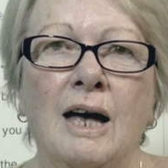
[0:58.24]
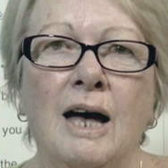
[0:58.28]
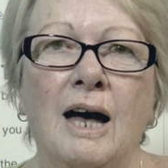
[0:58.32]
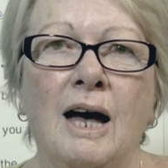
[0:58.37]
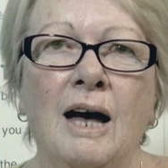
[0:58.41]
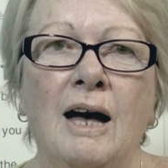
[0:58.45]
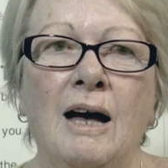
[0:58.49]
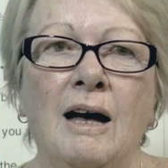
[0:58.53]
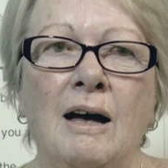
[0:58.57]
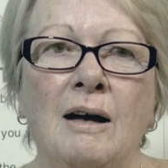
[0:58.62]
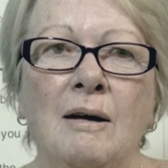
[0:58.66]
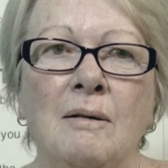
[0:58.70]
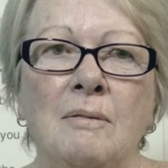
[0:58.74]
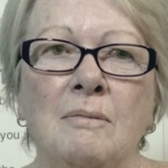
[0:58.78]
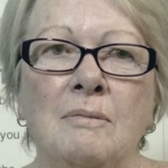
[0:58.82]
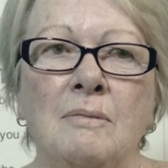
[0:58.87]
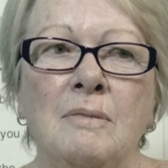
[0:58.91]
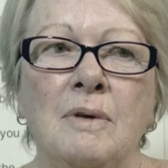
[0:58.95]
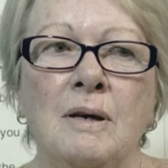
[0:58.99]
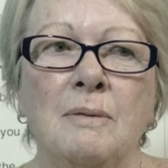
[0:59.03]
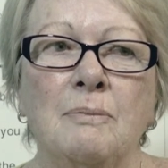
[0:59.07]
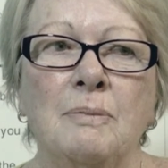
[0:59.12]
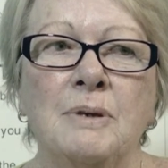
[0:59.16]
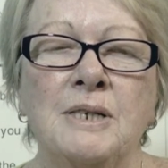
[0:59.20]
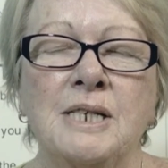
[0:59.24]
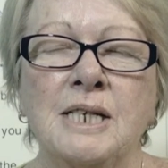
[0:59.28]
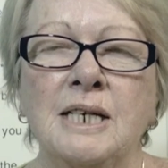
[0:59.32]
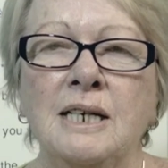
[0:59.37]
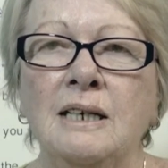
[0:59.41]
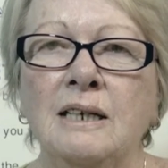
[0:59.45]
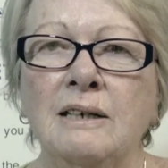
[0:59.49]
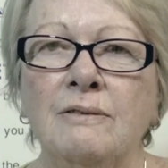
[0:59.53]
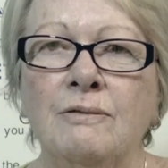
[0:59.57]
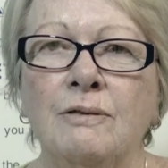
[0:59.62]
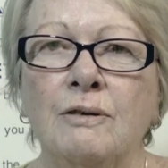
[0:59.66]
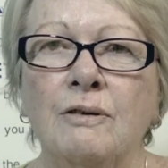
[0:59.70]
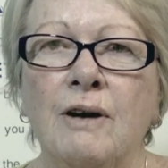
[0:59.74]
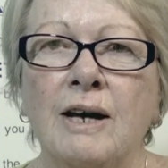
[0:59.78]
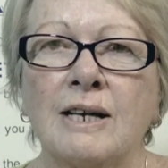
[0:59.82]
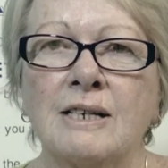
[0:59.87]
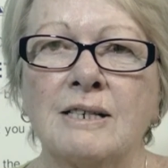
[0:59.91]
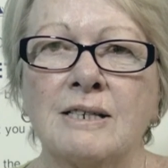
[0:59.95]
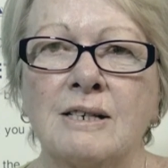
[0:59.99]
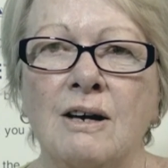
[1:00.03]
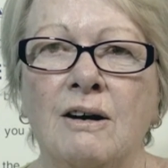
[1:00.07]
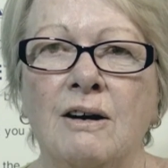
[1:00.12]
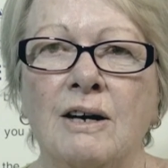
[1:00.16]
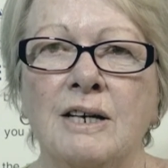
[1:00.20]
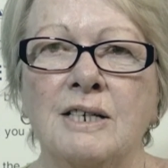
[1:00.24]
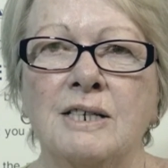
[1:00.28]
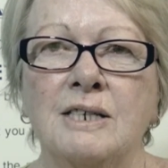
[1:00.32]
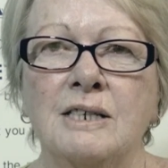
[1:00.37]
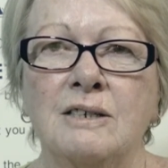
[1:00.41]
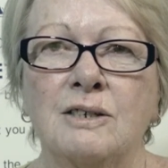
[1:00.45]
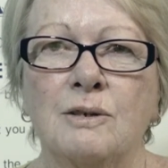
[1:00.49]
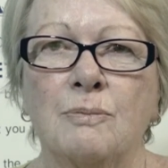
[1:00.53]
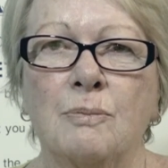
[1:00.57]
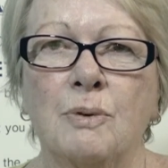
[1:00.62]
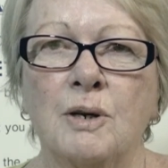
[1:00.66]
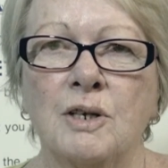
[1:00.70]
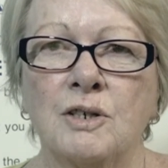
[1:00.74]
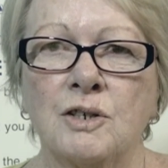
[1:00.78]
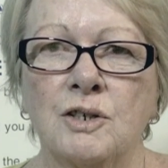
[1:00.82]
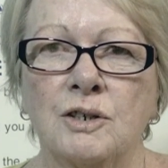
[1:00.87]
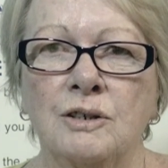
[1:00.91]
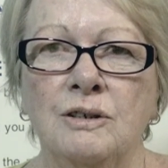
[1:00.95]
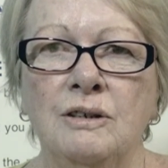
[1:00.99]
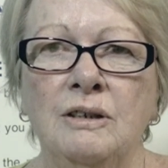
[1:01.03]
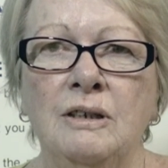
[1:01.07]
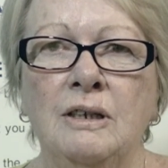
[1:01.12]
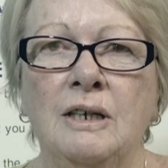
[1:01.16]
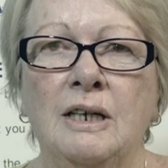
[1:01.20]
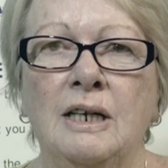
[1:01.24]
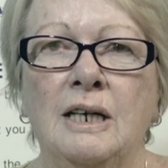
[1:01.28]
Particularly for anxiety and depression,